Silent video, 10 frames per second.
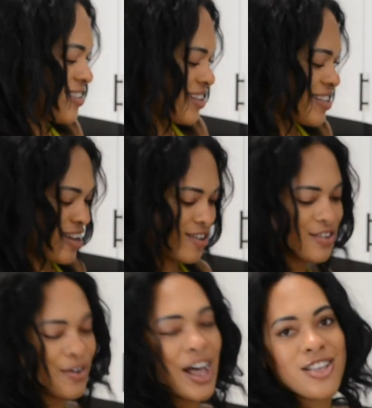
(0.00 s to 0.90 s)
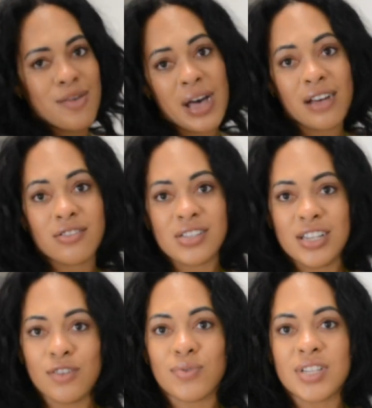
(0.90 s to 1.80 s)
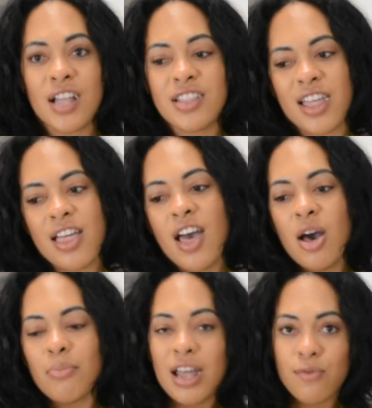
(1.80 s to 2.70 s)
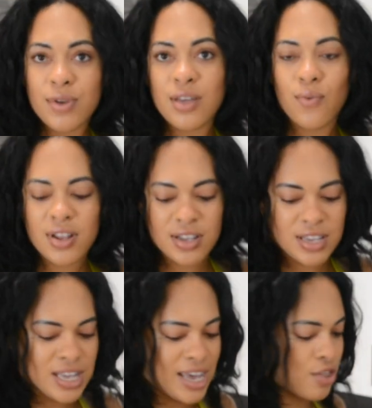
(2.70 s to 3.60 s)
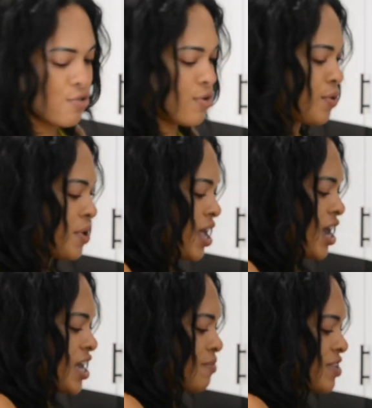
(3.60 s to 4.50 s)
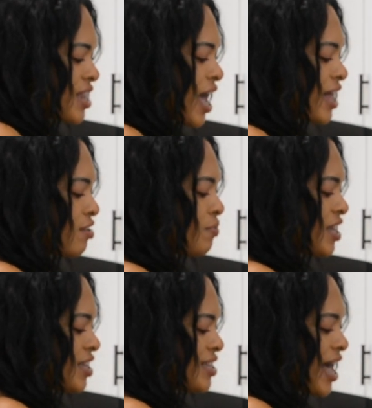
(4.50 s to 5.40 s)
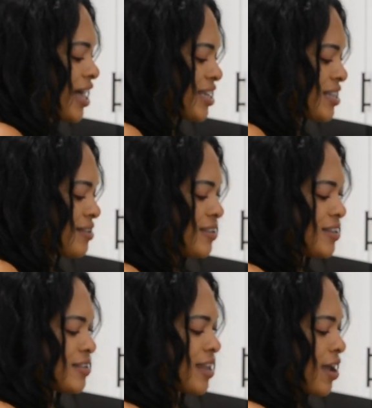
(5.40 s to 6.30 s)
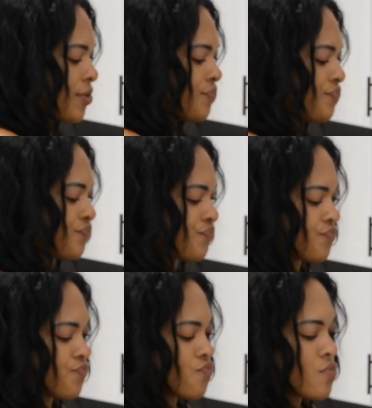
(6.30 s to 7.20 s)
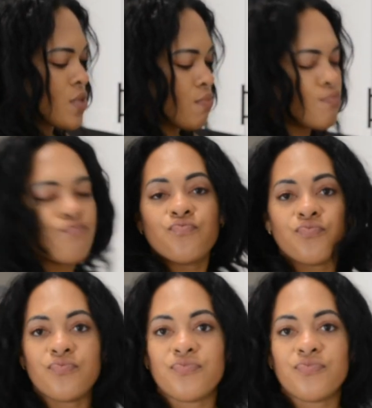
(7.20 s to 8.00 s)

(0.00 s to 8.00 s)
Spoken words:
in here, so onion powder is a little redundant, but I really want it to kick through. And I'm just going to add a little bit of Italian seasoning. And